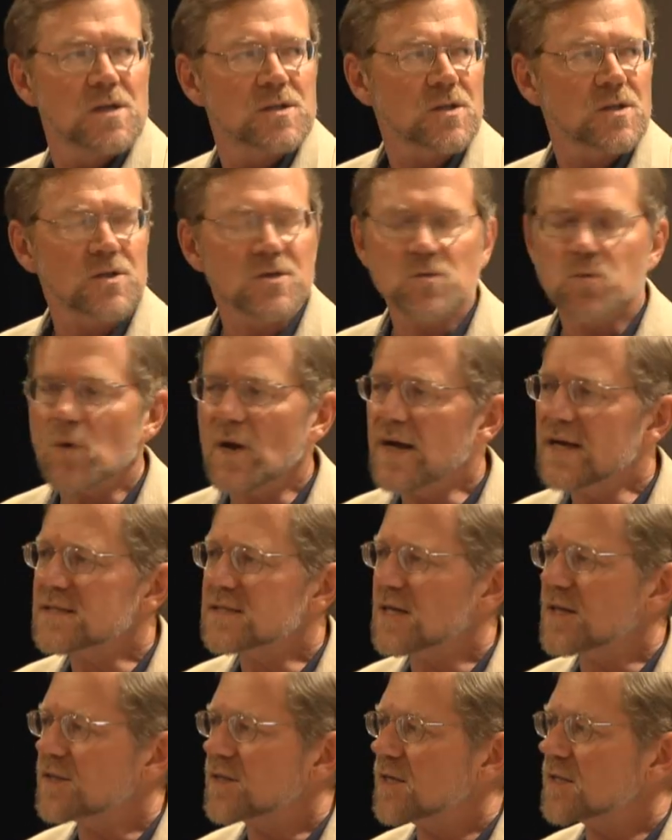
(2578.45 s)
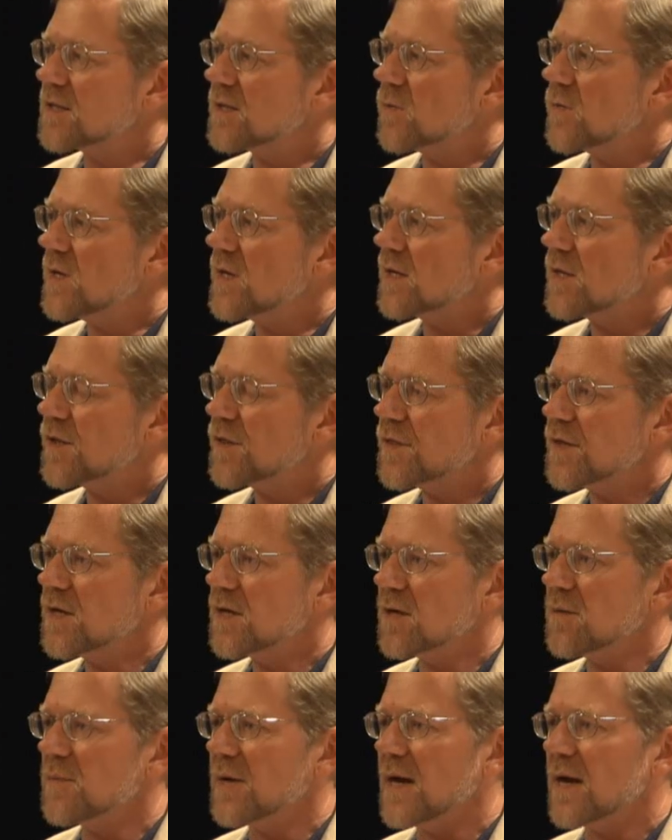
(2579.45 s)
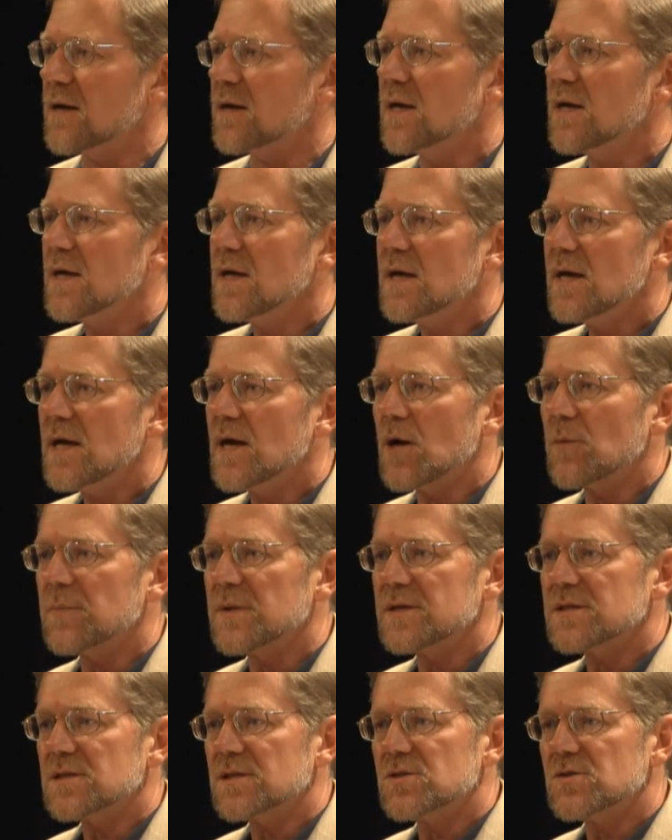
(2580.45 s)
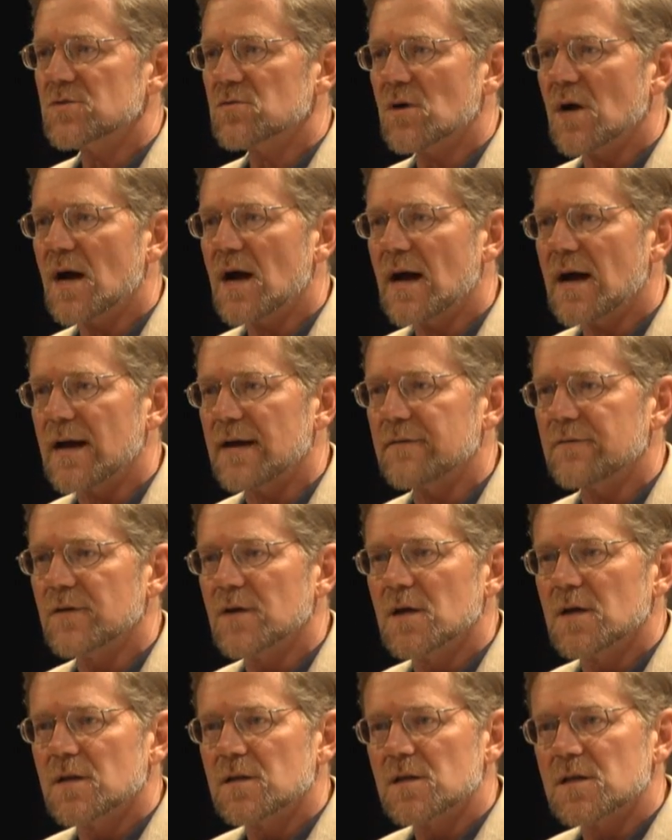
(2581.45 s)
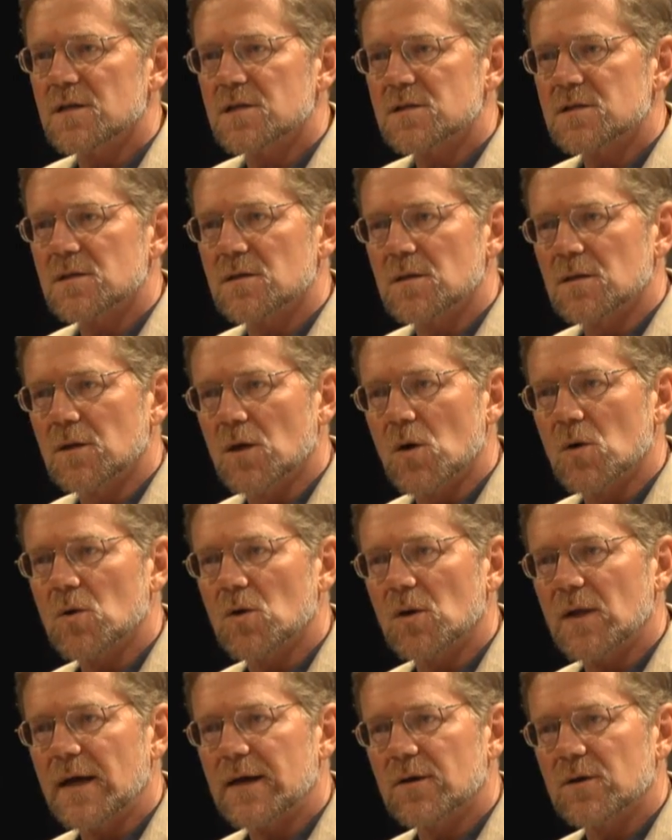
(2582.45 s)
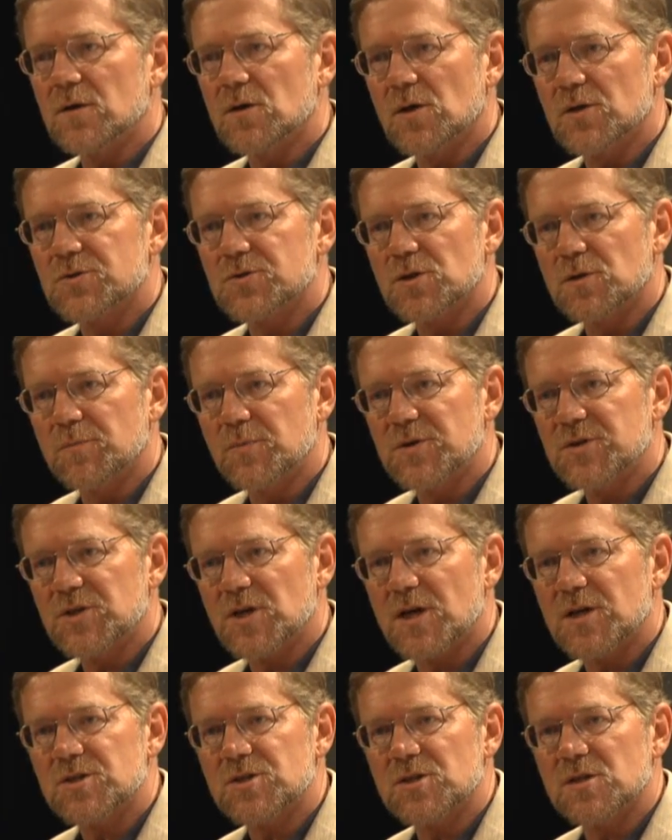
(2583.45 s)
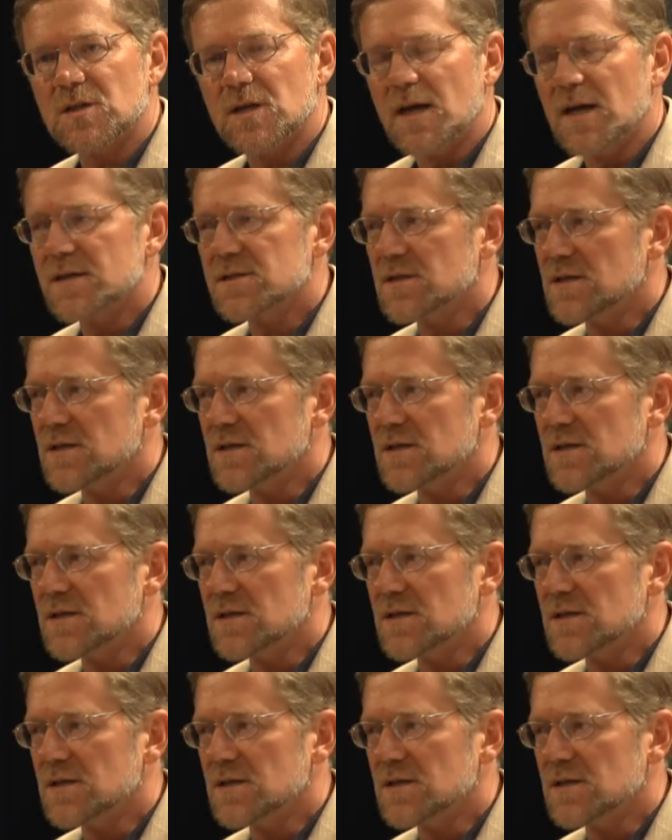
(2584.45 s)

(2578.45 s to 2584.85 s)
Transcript: So there's ways I think that we can think about helping to drive this local agricultural production